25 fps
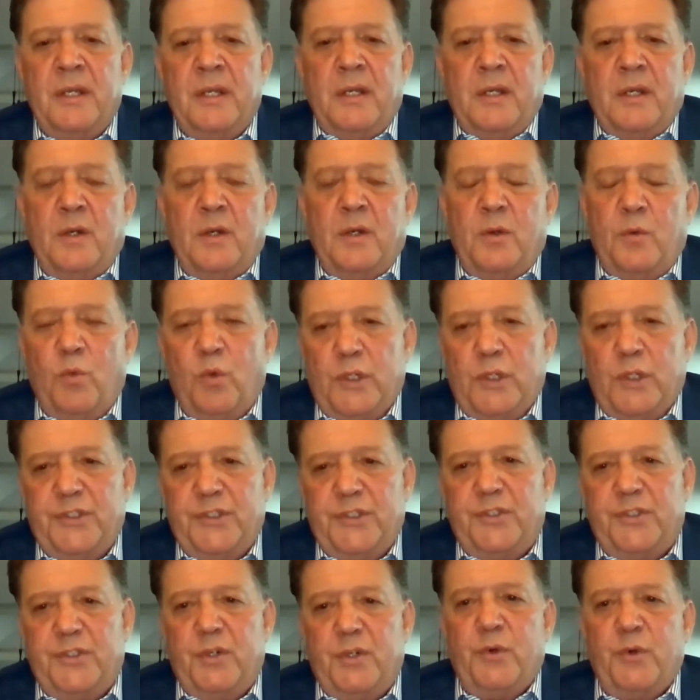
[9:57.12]
was
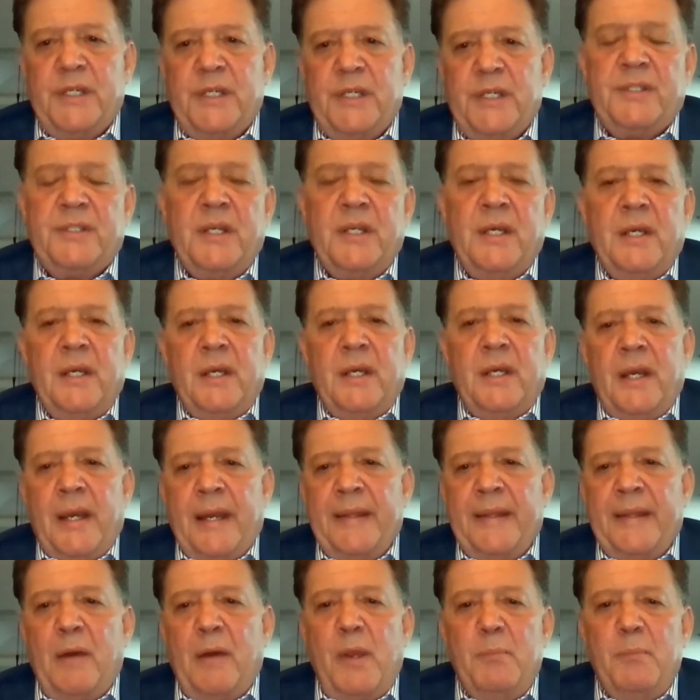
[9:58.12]
de-risk. And then we
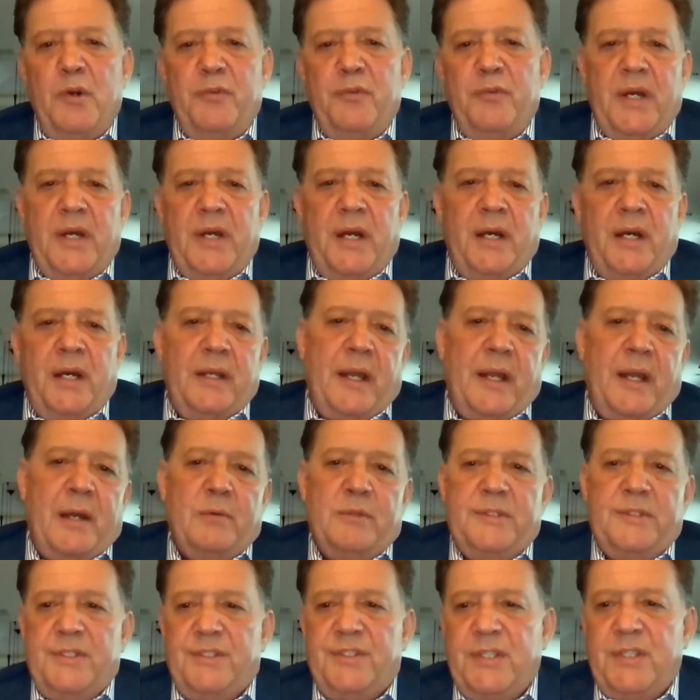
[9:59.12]
moved on. I was the
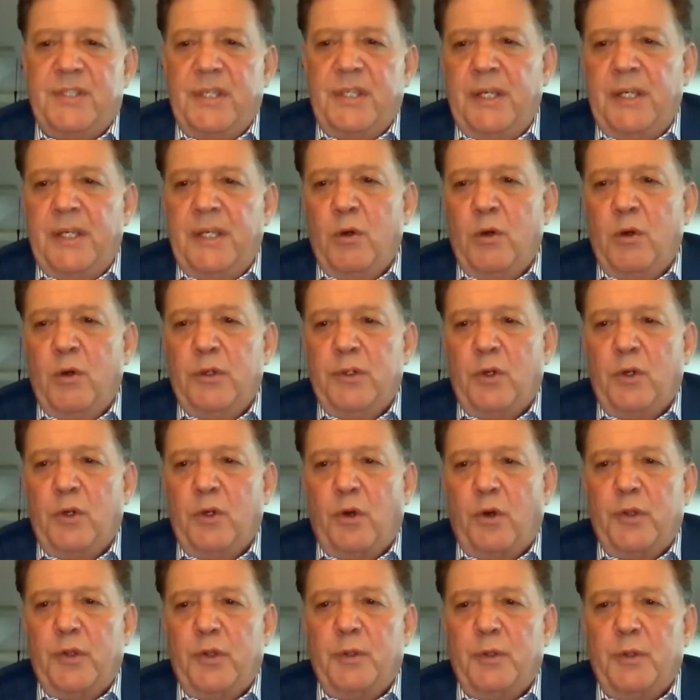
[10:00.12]
CEO of Northern Peru
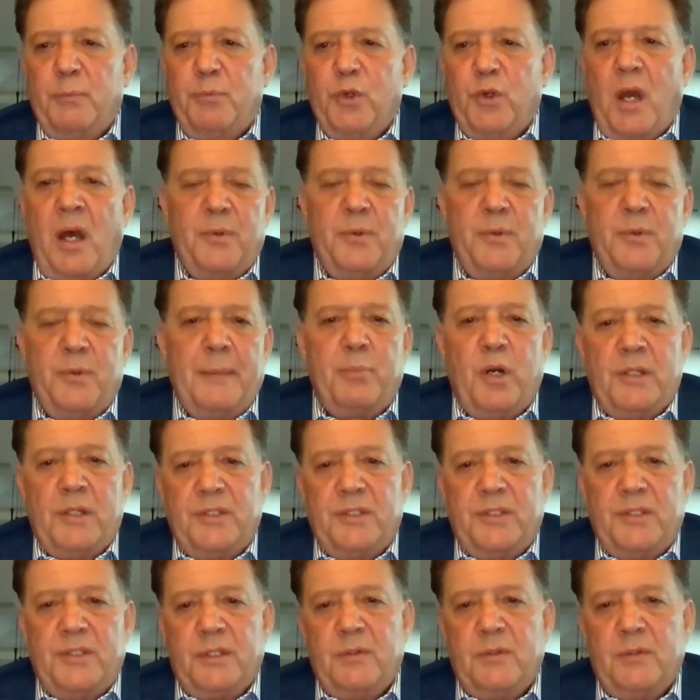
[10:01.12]
Copper, and that
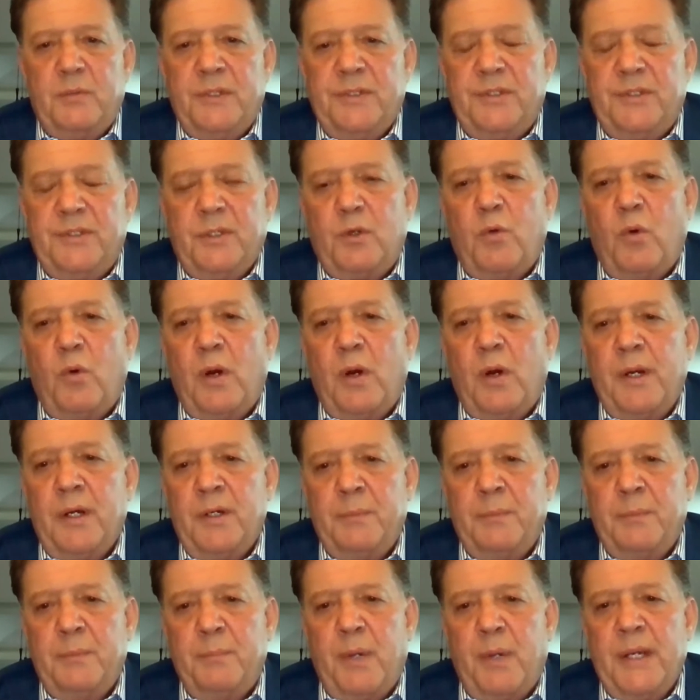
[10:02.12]
project was
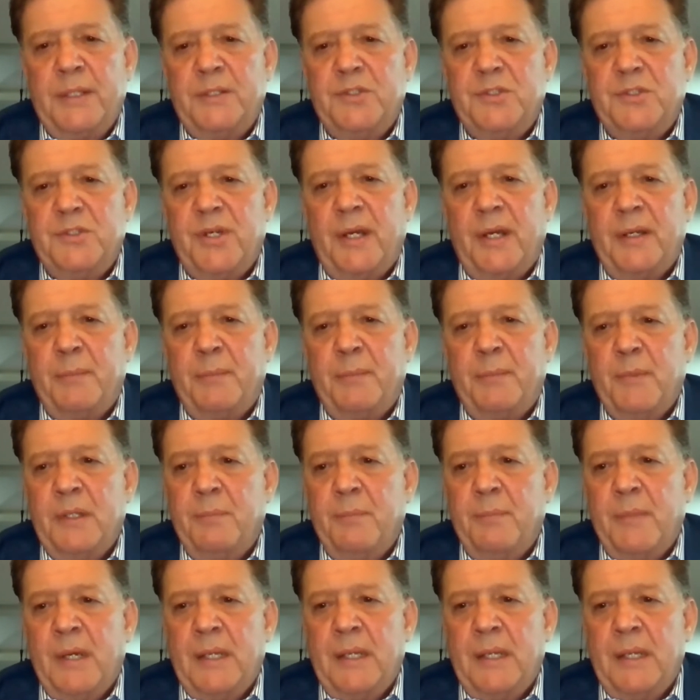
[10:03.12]
acquired by Chinamin